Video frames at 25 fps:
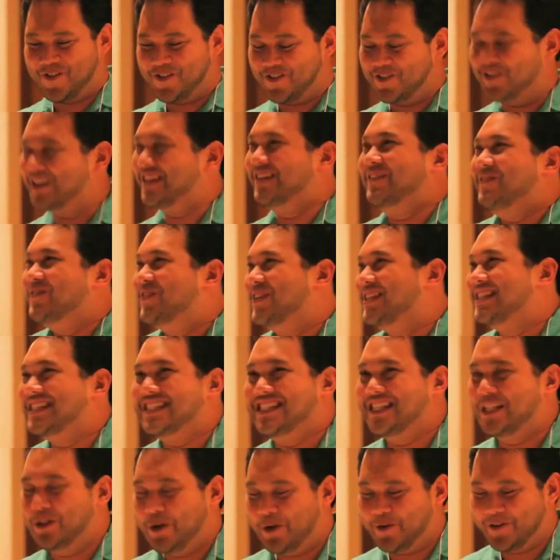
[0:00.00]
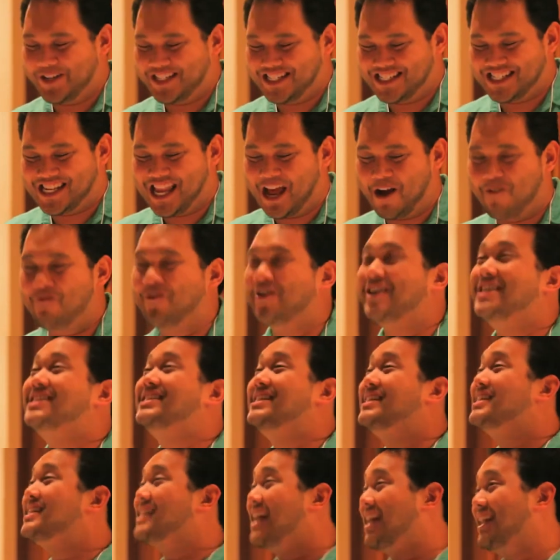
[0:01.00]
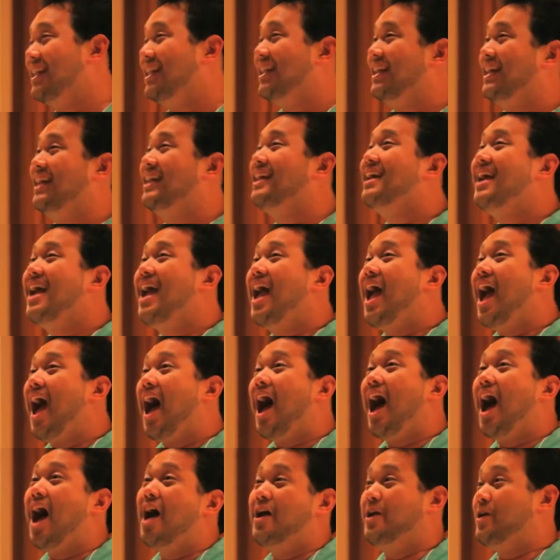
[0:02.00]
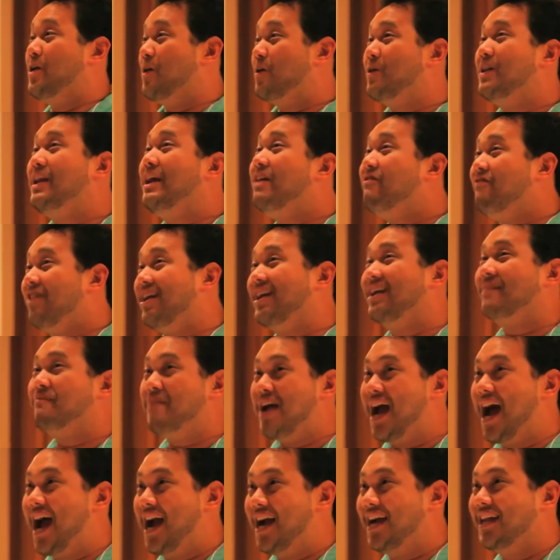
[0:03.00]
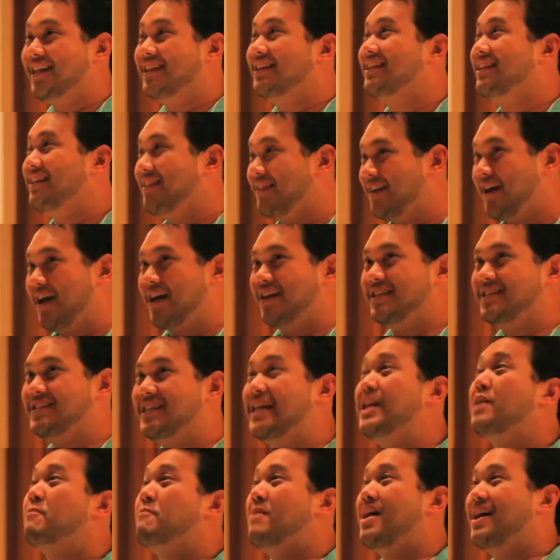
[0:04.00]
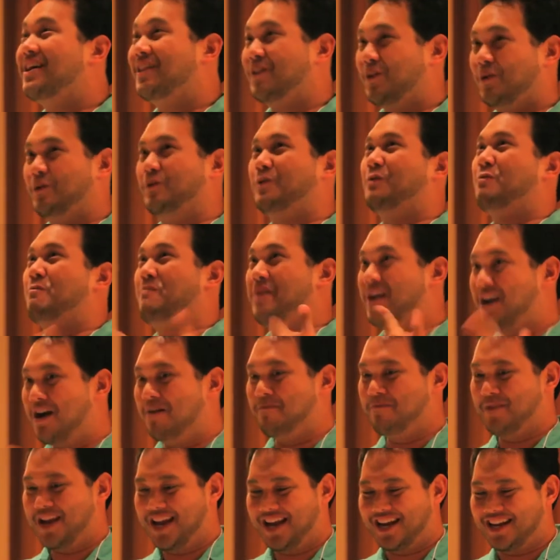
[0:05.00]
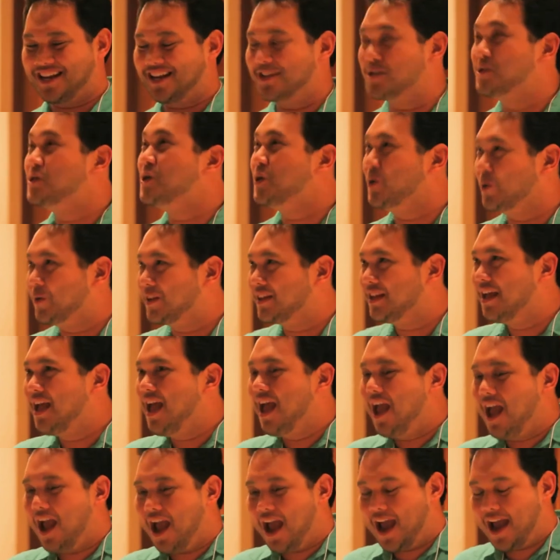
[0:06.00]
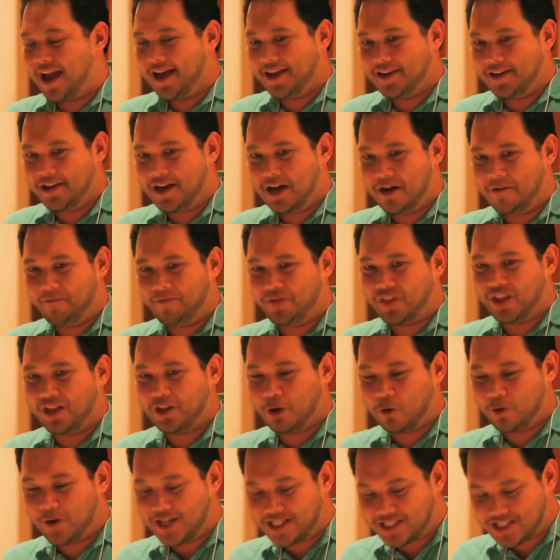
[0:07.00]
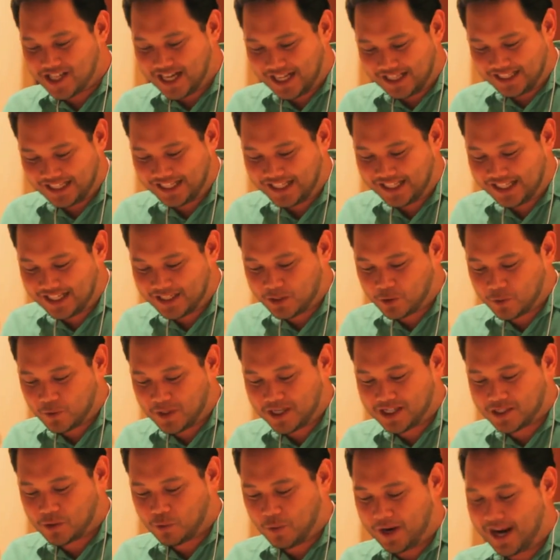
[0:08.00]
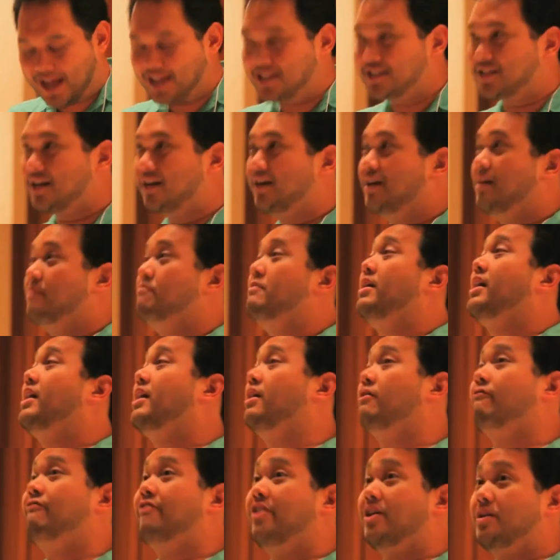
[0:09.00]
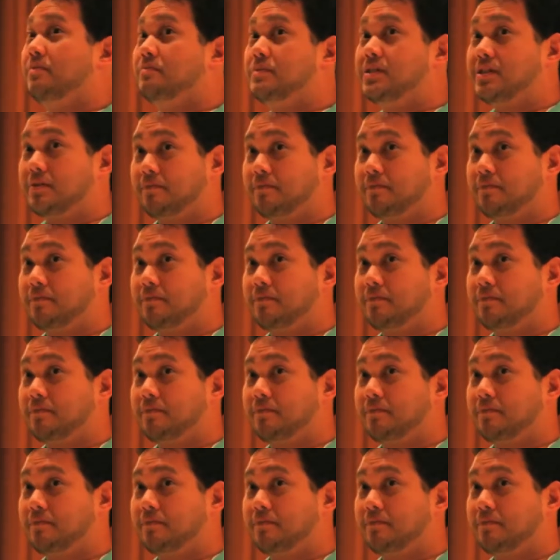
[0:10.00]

what, what is he doing with his life? Why is he suddenly, uh, you know, leaving behind cinema to, to become like a suit. And um, the reason I did this was when I started making films,